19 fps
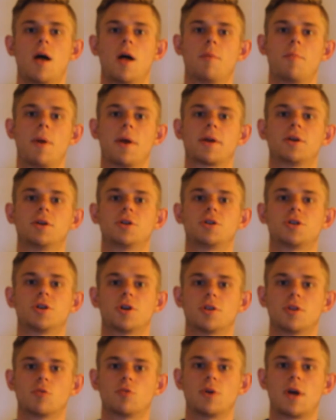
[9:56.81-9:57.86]
and making
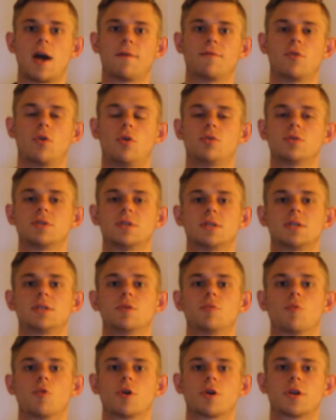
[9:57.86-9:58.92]
sure that we have the whole
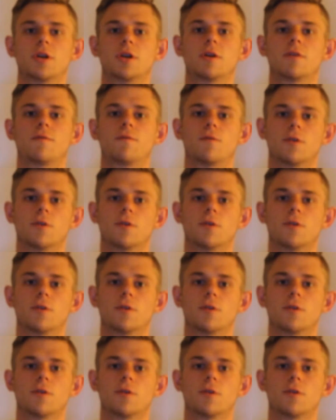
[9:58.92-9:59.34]
system working